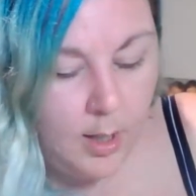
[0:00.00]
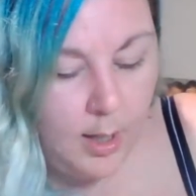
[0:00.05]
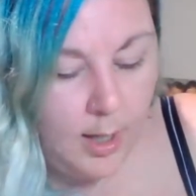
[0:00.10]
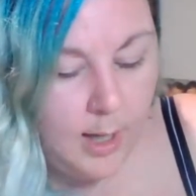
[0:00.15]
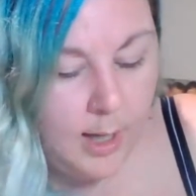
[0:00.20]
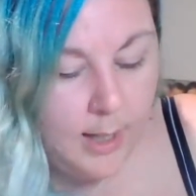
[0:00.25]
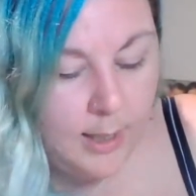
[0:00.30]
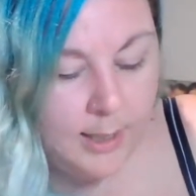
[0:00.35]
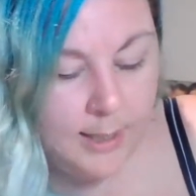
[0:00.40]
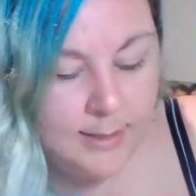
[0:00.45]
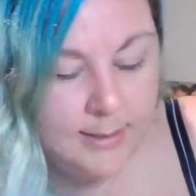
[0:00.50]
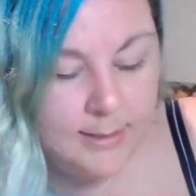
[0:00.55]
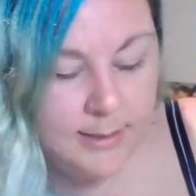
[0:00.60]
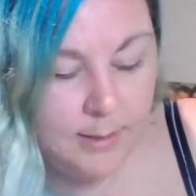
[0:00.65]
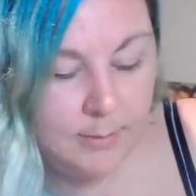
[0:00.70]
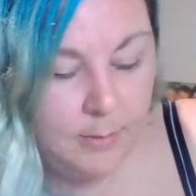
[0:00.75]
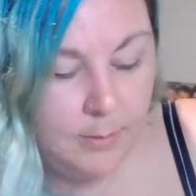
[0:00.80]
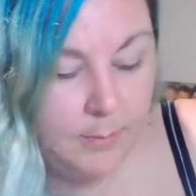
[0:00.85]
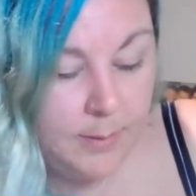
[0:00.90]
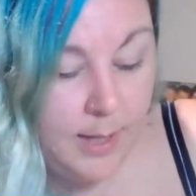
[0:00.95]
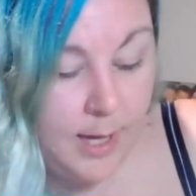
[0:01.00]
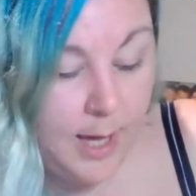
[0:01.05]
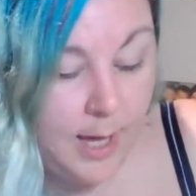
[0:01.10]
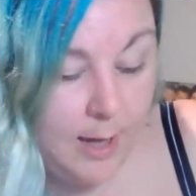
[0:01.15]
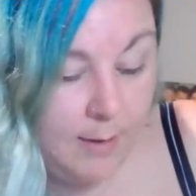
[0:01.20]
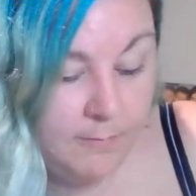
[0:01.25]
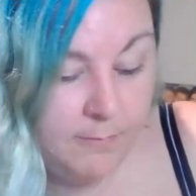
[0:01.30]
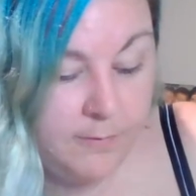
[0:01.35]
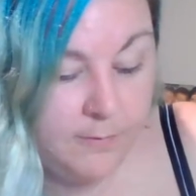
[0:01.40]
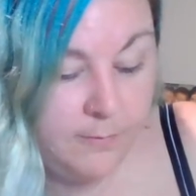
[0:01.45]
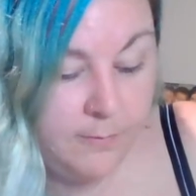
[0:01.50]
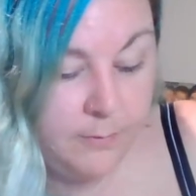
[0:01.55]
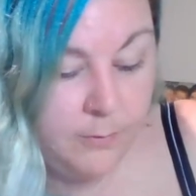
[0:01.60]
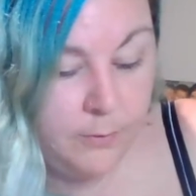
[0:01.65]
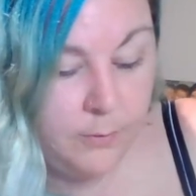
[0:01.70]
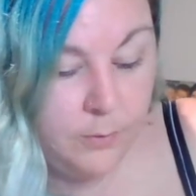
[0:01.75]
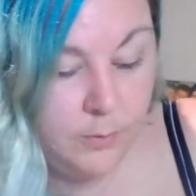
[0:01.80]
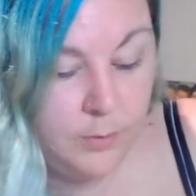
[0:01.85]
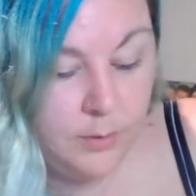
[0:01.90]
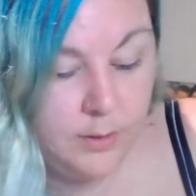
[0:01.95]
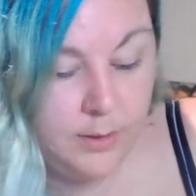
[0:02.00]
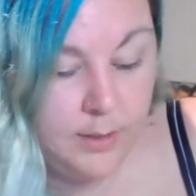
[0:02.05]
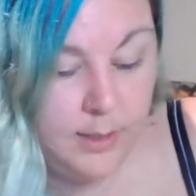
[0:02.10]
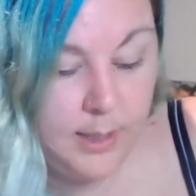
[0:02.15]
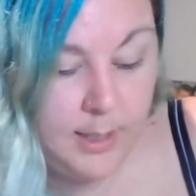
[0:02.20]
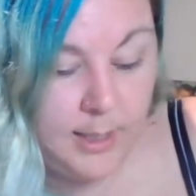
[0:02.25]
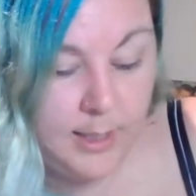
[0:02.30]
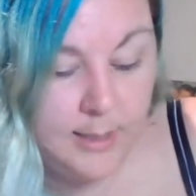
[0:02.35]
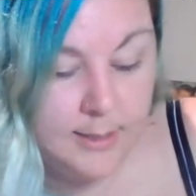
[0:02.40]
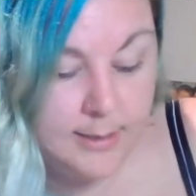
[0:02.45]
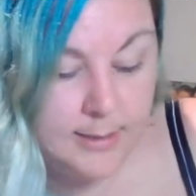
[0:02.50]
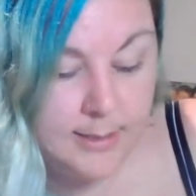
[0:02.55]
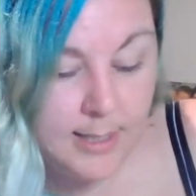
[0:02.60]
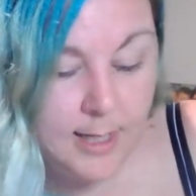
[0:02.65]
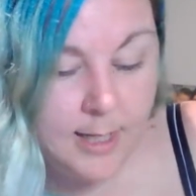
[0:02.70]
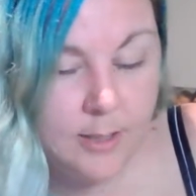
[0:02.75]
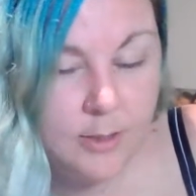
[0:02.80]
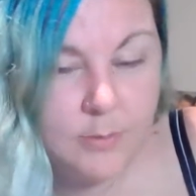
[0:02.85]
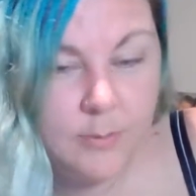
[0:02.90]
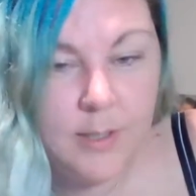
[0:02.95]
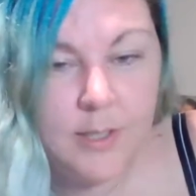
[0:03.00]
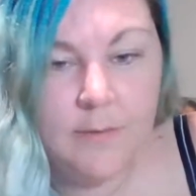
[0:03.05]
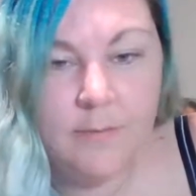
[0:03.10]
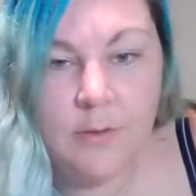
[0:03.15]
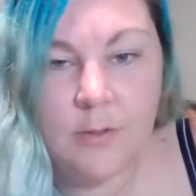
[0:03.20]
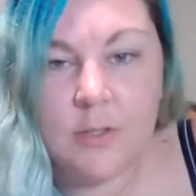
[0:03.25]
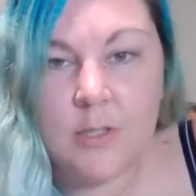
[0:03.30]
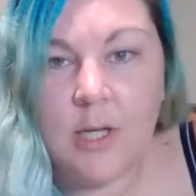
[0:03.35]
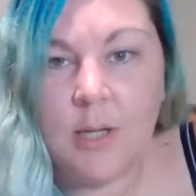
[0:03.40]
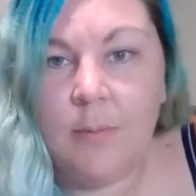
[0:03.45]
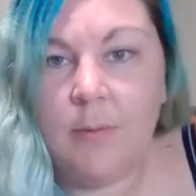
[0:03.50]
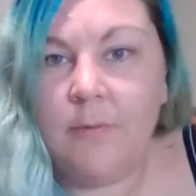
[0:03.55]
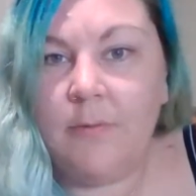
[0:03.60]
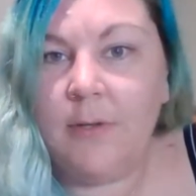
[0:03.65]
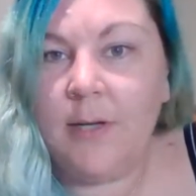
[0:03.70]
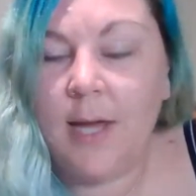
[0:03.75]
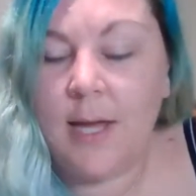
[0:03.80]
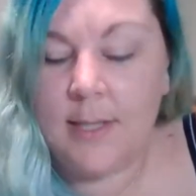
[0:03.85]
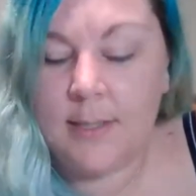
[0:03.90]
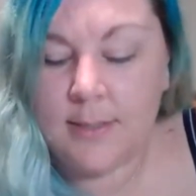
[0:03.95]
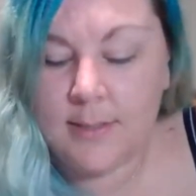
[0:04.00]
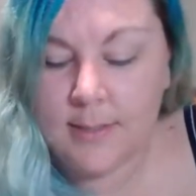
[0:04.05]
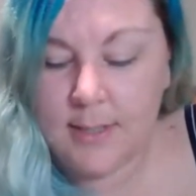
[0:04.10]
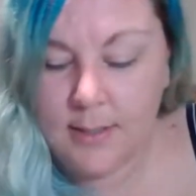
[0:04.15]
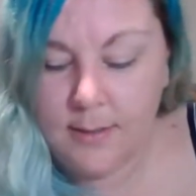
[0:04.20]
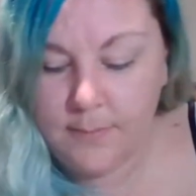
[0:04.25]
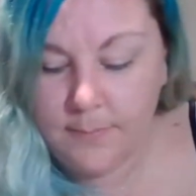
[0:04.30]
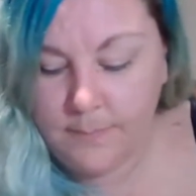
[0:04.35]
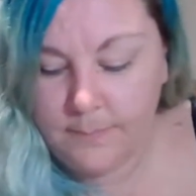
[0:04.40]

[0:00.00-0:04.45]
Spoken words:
Let's see what we have for the second week of October for Cancer.